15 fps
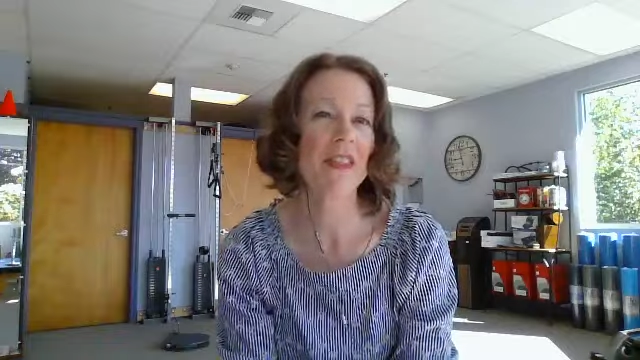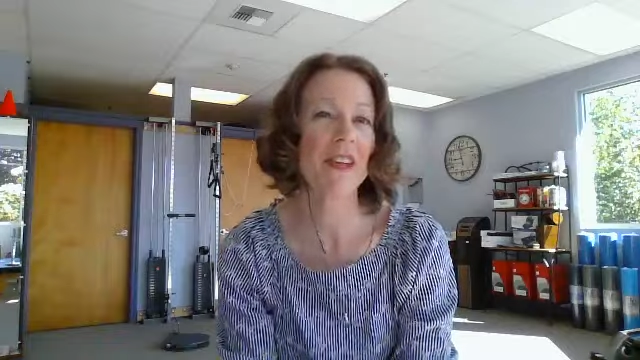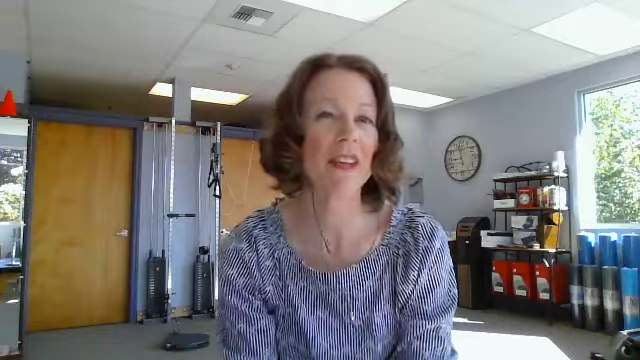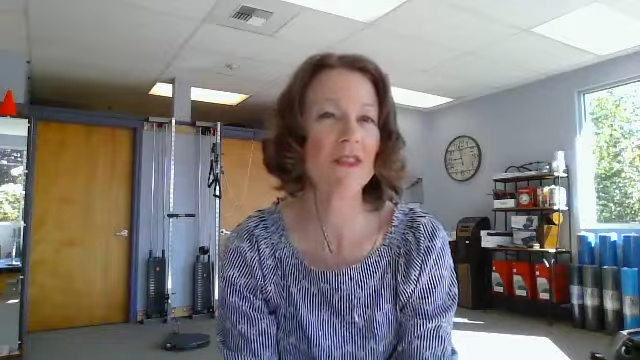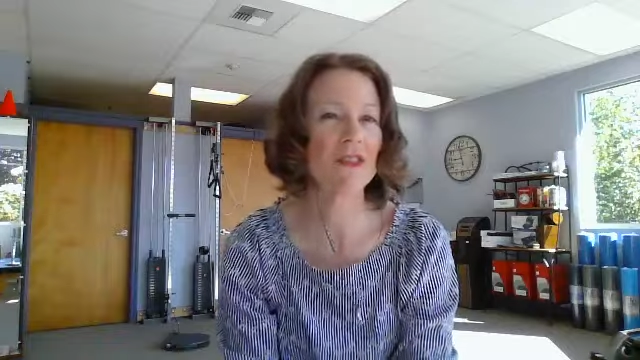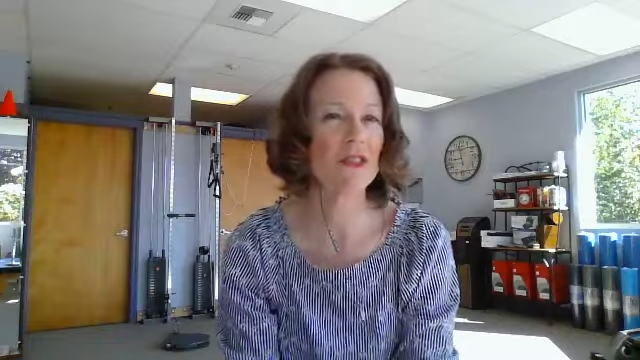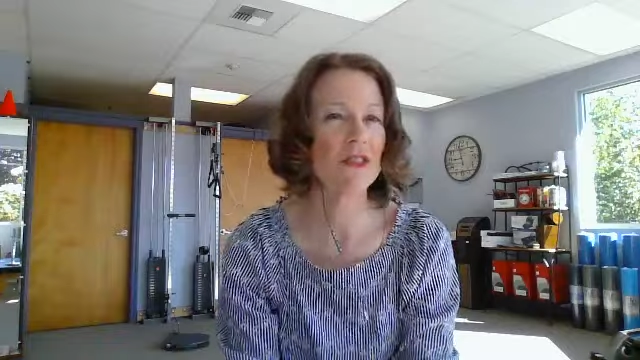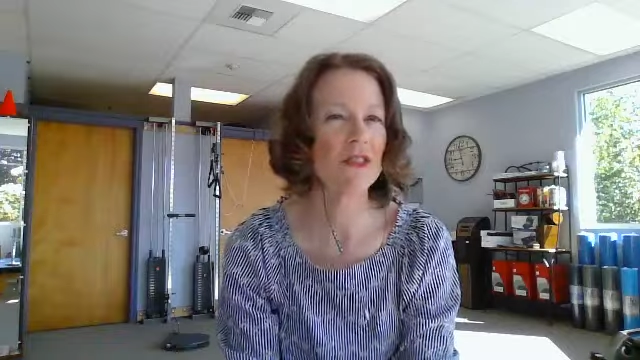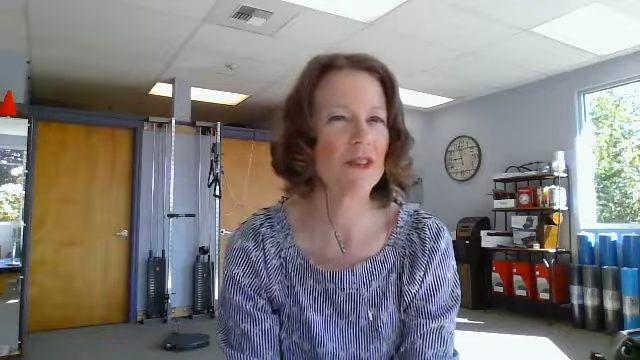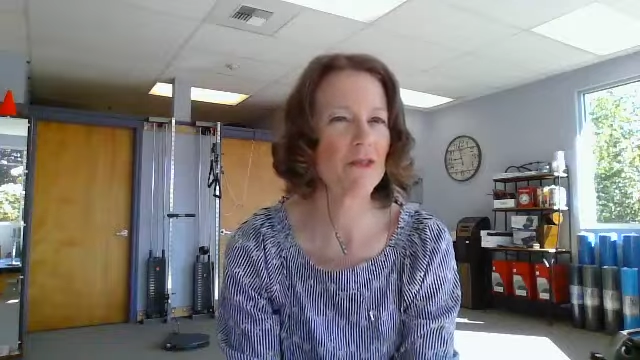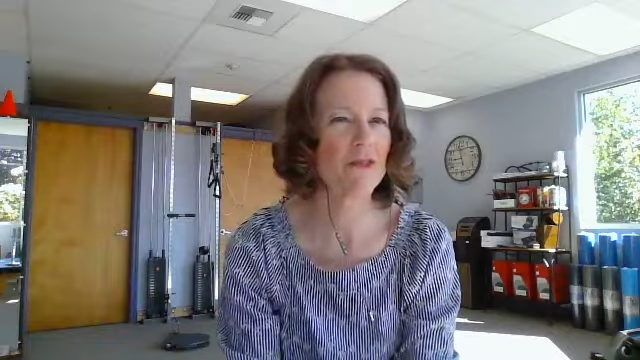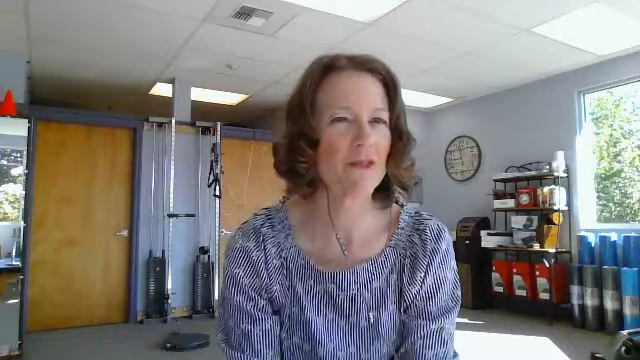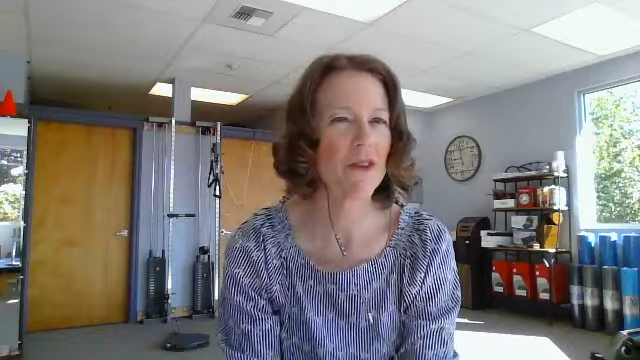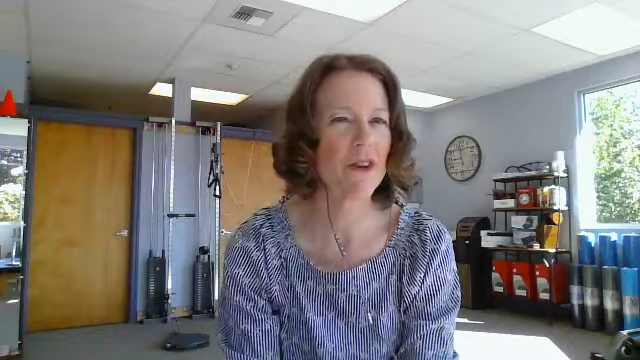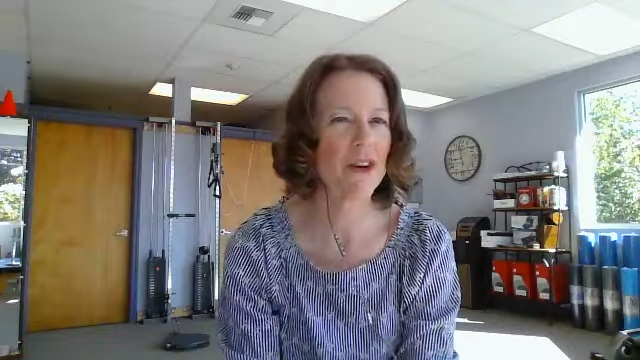things to look
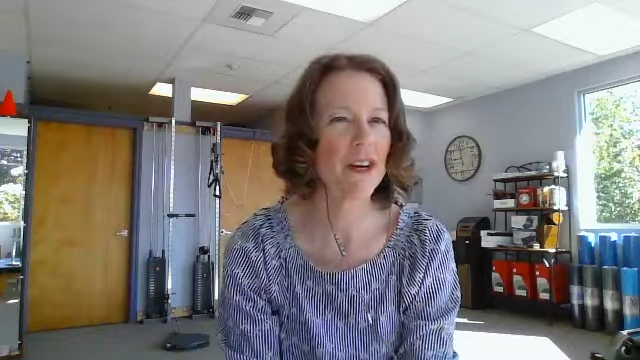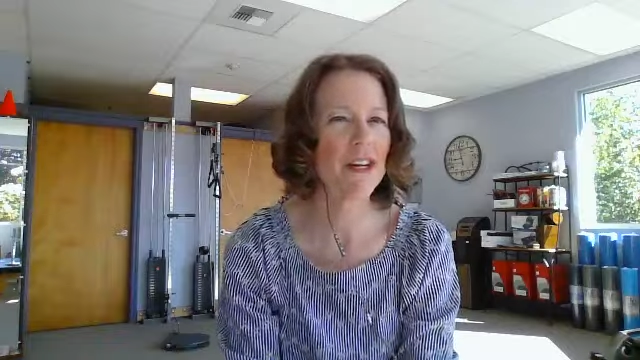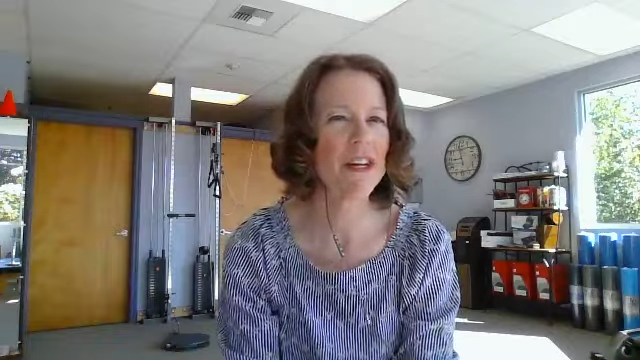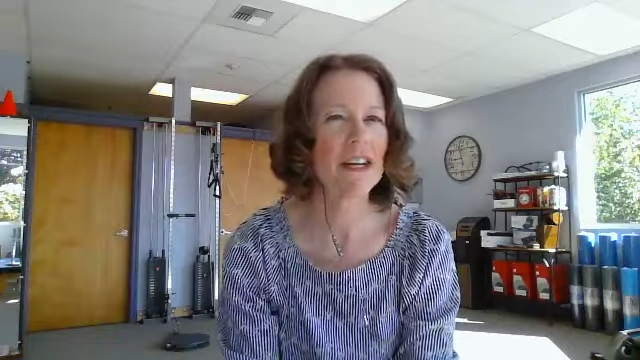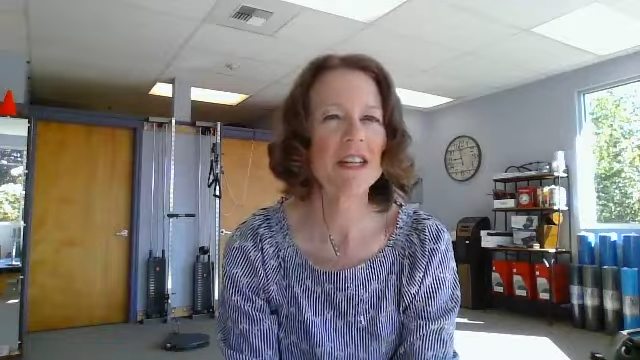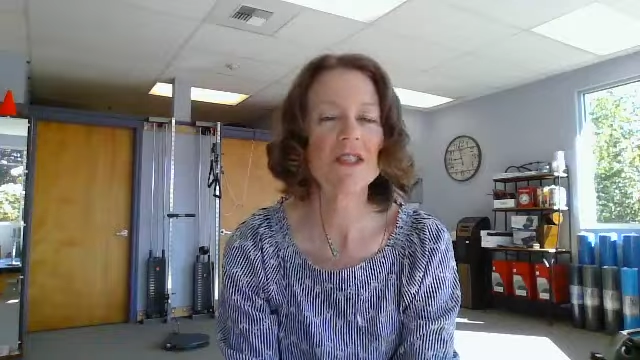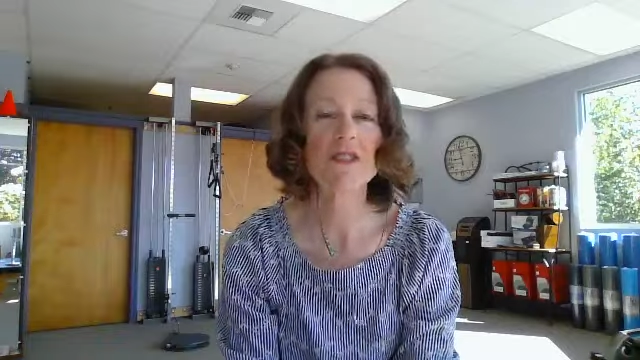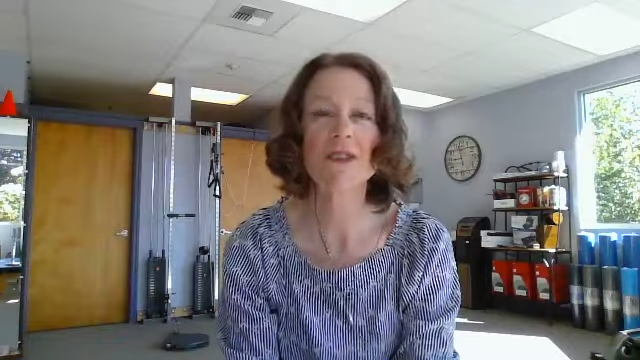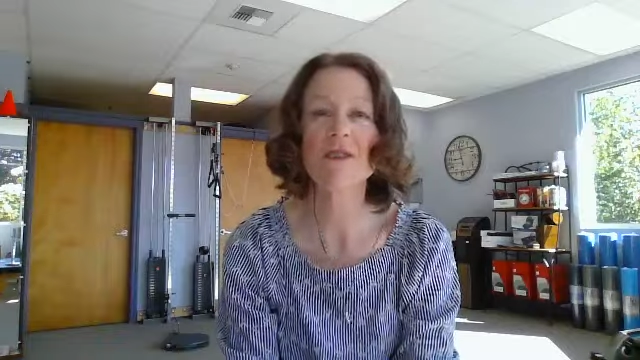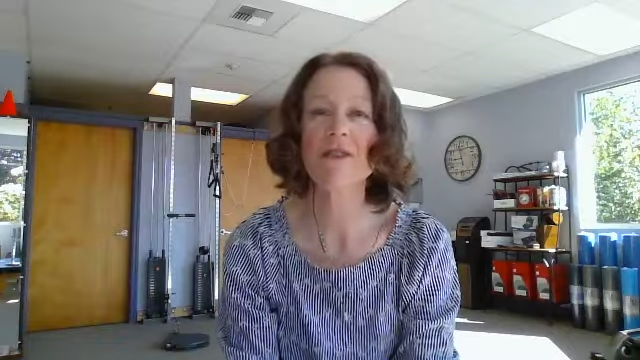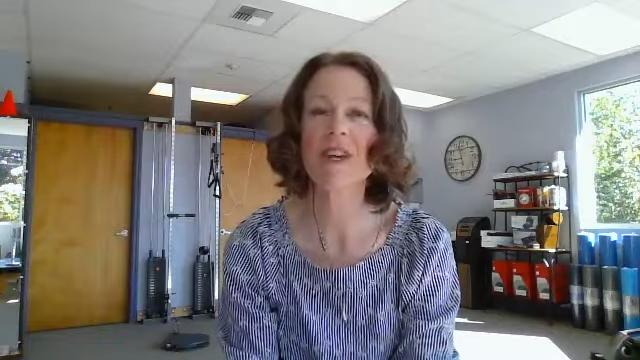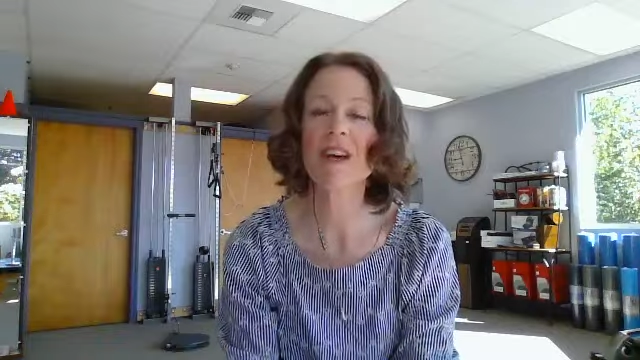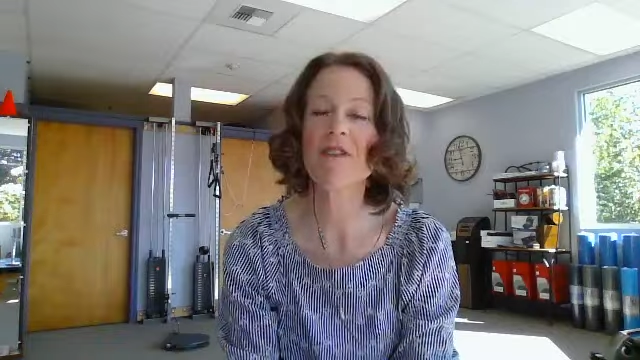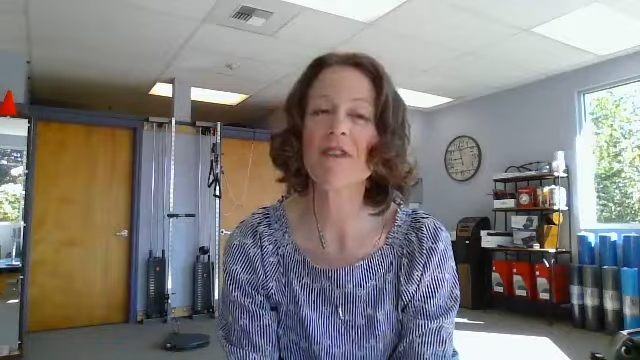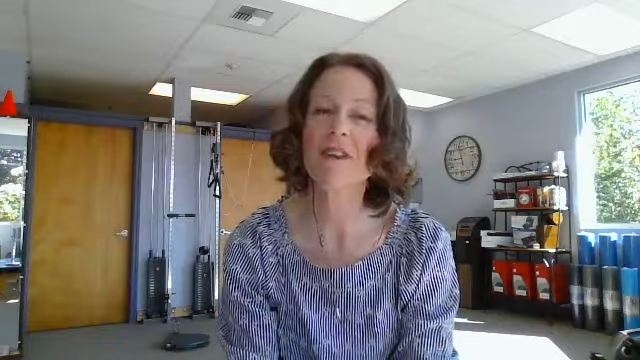for. So
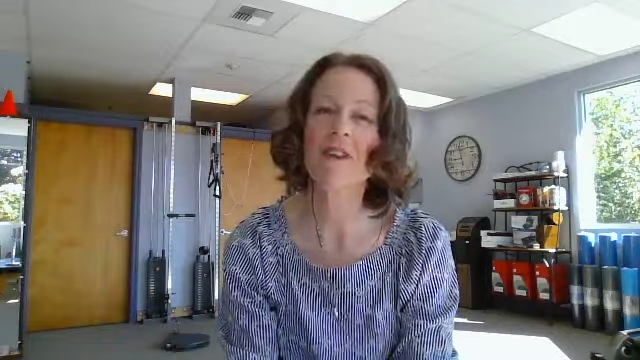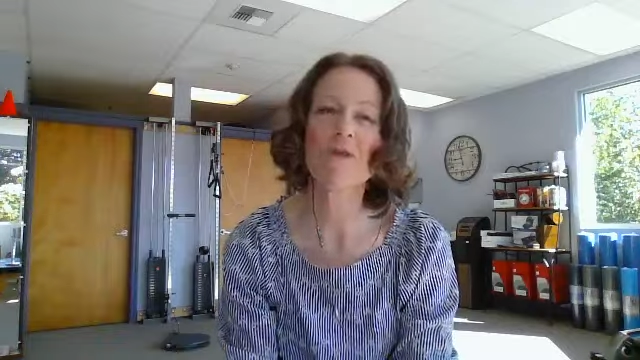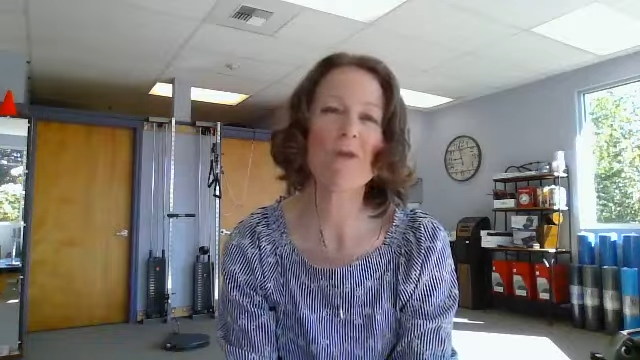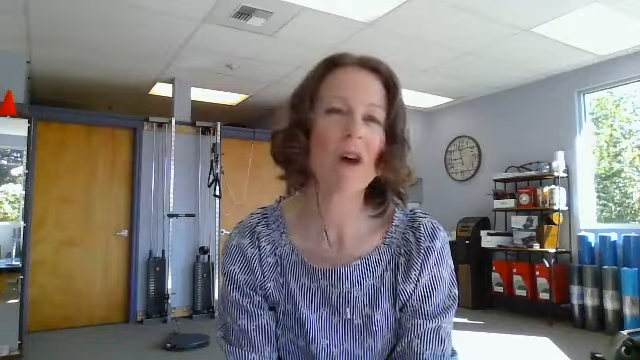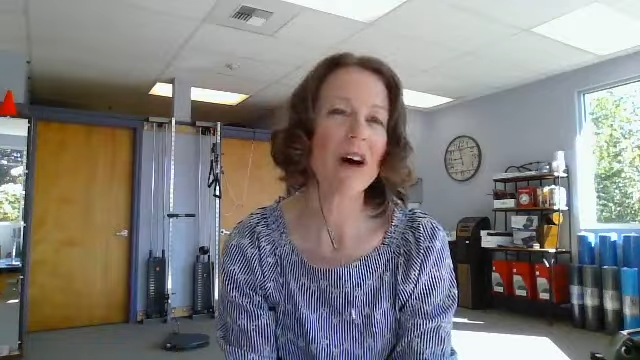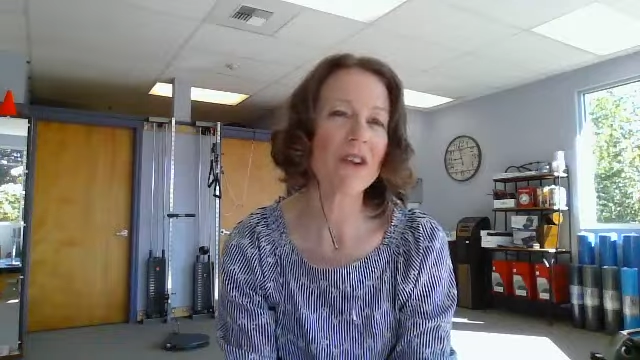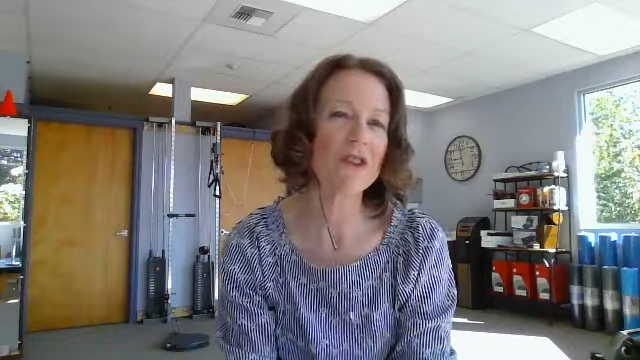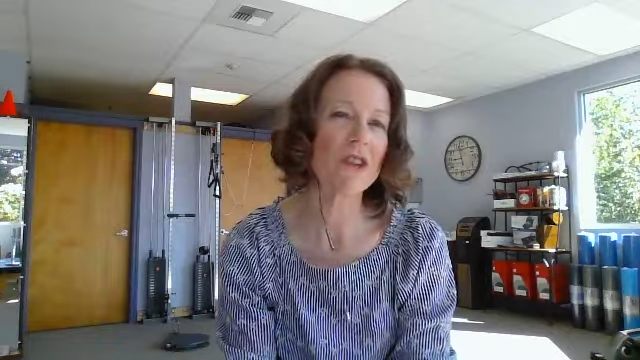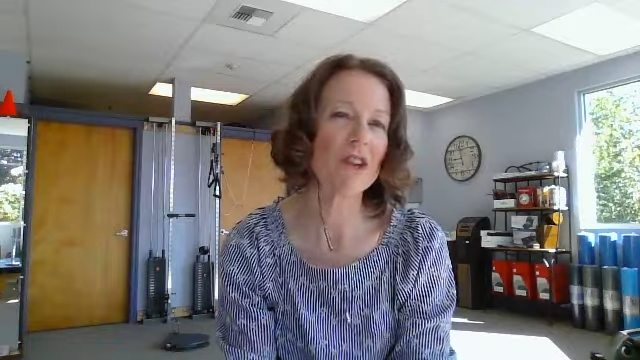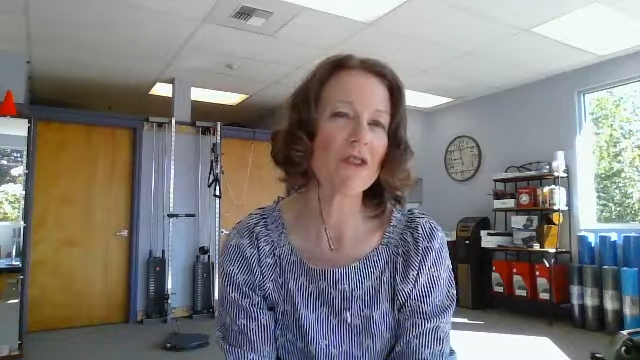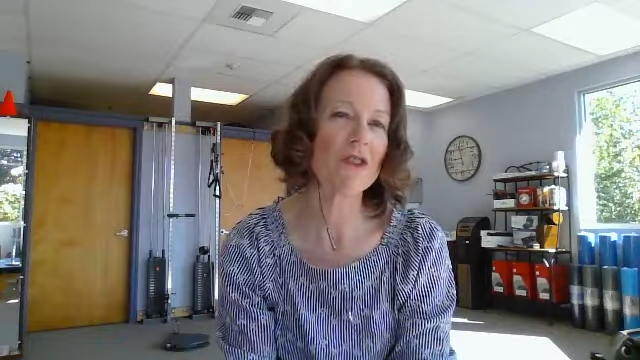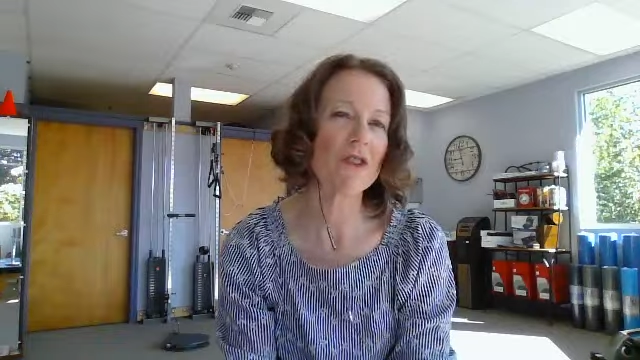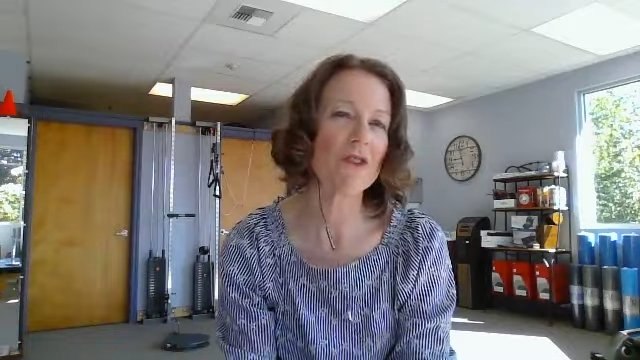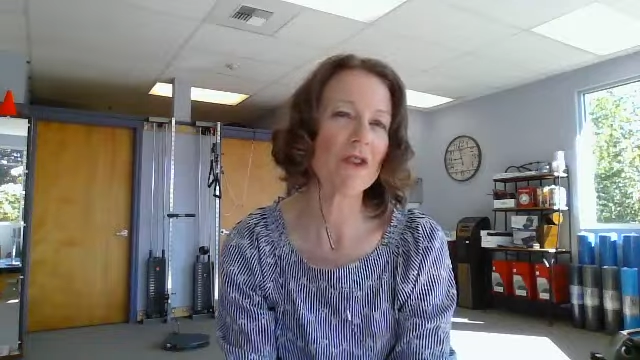definitely watch each of the